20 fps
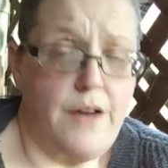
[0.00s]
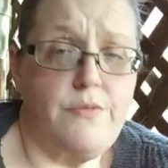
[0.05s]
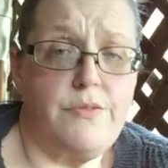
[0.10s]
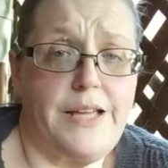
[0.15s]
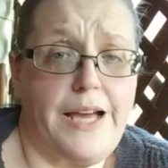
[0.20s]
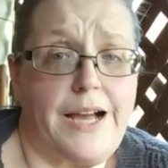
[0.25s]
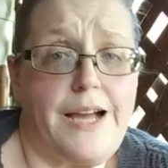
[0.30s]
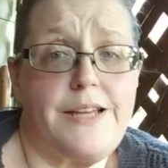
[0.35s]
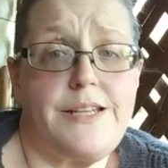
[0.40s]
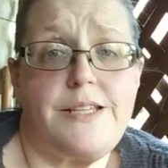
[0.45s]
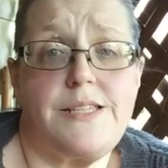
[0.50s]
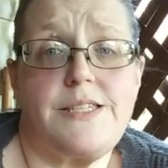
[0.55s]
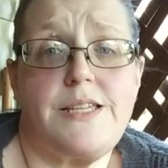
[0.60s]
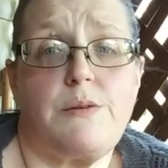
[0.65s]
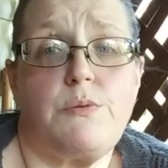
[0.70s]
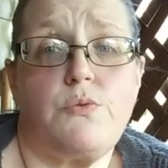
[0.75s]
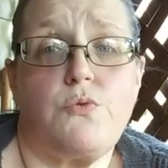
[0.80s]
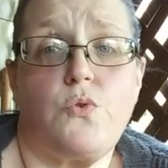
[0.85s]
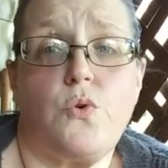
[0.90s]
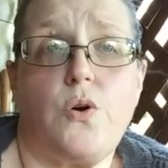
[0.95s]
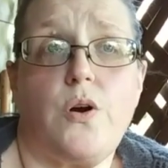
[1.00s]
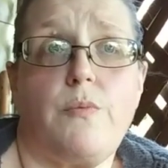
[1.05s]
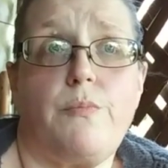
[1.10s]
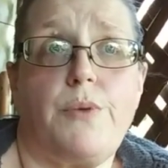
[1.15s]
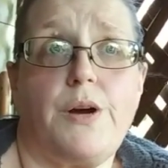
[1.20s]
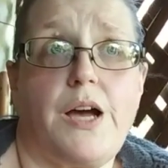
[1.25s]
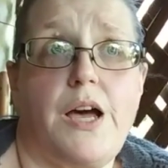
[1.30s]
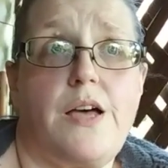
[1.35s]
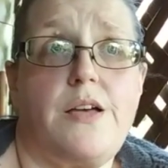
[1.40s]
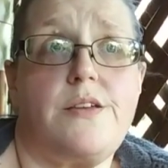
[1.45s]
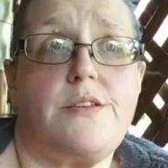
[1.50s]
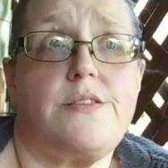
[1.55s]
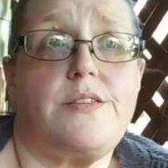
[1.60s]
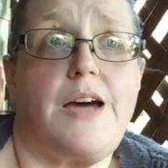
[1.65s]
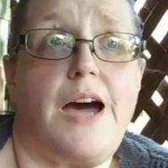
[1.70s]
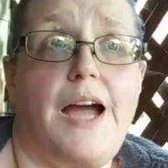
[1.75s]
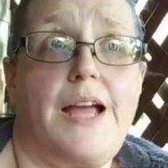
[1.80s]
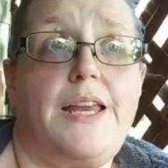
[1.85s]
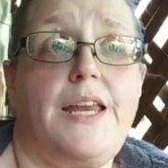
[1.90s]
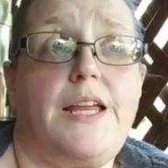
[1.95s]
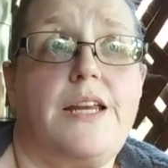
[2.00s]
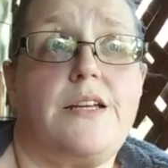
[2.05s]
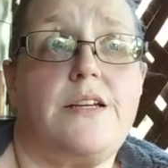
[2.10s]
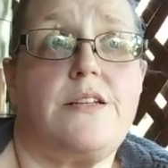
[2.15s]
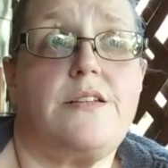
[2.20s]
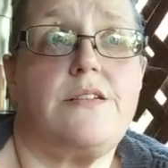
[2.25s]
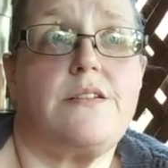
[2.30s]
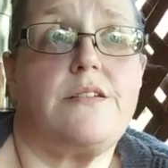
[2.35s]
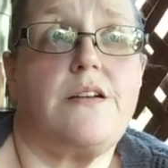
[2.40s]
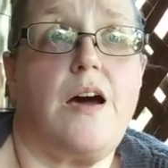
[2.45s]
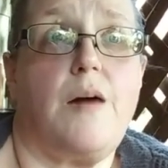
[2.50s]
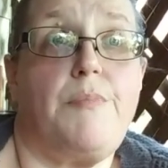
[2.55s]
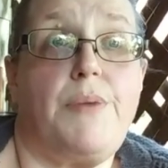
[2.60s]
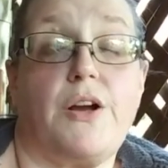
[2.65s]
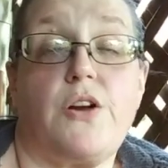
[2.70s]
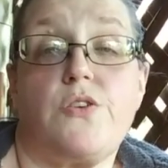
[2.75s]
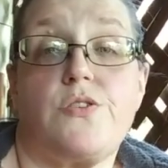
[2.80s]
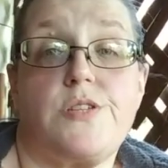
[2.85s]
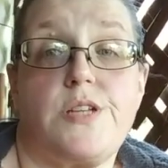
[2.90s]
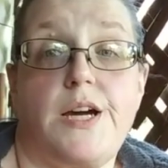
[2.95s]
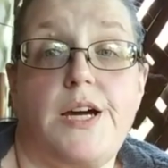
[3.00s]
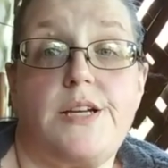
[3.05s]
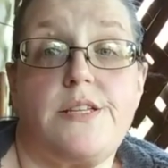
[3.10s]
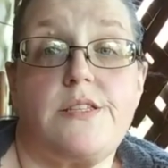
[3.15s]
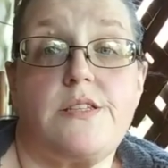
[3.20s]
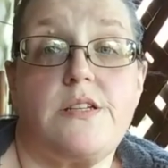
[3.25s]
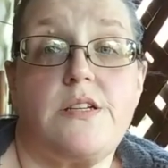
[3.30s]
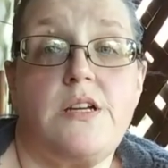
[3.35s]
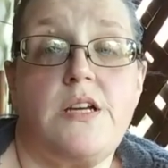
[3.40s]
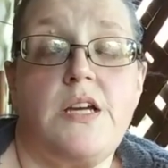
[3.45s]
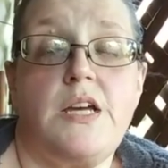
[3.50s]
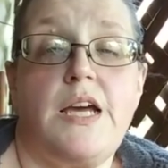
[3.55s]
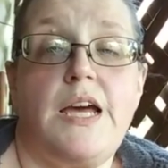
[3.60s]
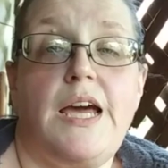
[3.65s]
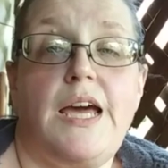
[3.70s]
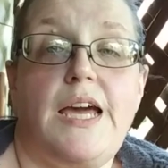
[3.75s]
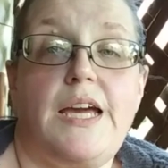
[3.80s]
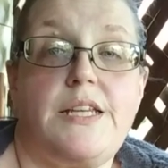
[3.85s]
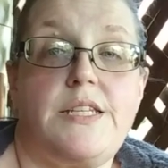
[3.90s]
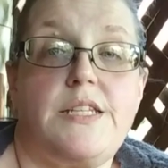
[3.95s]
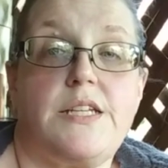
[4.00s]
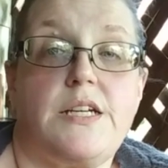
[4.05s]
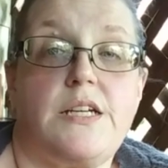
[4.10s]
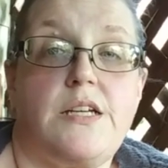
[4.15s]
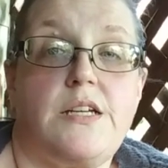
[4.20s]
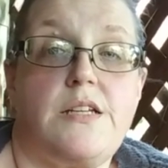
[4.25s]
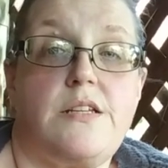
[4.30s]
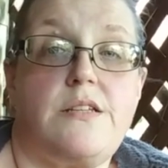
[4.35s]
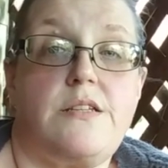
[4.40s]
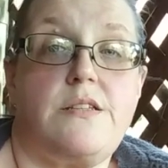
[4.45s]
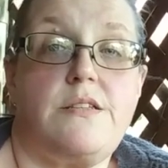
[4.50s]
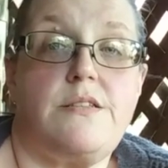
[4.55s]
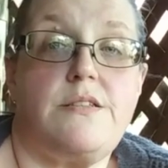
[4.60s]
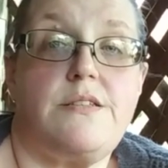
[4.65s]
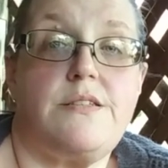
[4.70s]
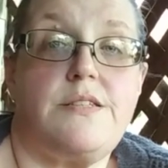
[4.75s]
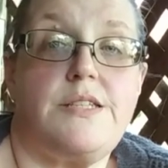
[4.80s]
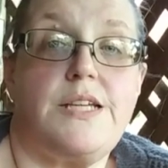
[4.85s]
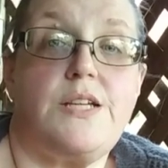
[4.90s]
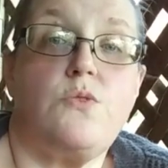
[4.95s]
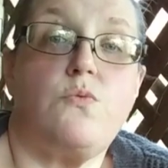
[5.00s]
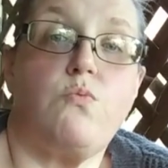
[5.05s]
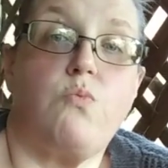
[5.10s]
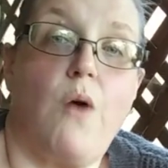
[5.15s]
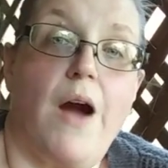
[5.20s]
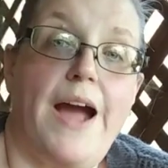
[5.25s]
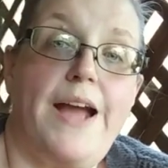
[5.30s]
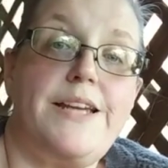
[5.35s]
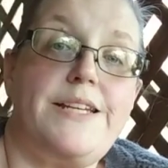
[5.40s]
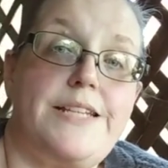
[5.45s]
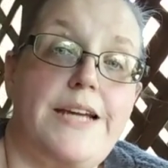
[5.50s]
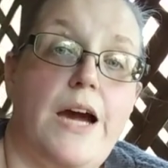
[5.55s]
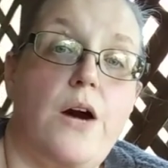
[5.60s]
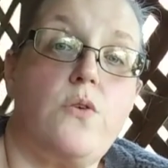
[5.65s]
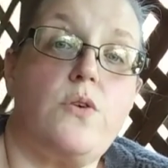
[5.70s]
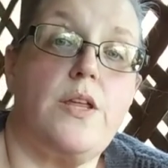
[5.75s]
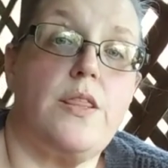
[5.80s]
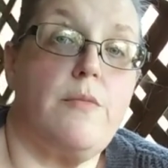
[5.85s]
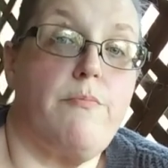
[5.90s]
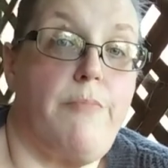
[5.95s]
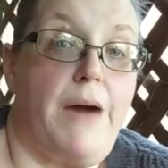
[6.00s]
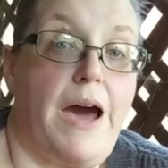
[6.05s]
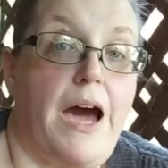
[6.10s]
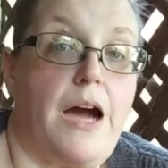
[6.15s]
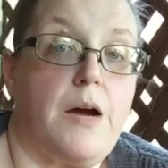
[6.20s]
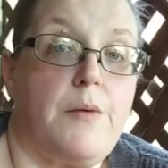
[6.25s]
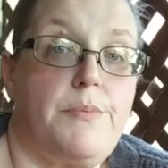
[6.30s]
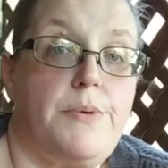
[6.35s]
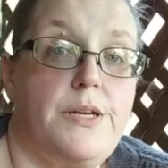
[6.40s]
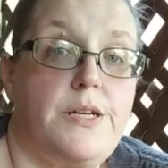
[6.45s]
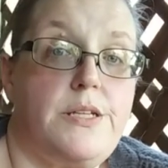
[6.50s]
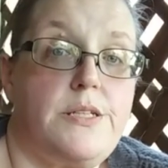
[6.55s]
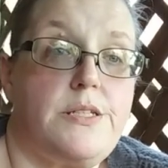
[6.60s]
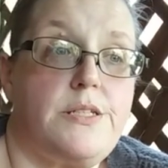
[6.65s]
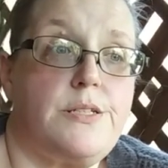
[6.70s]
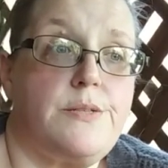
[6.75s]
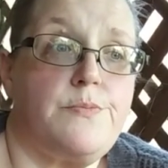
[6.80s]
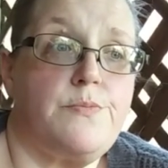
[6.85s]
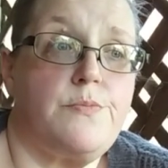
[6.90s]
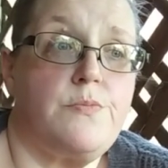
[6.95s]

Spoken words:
Like I did say before, because I needed a bigger size, it did ride down in the back of it,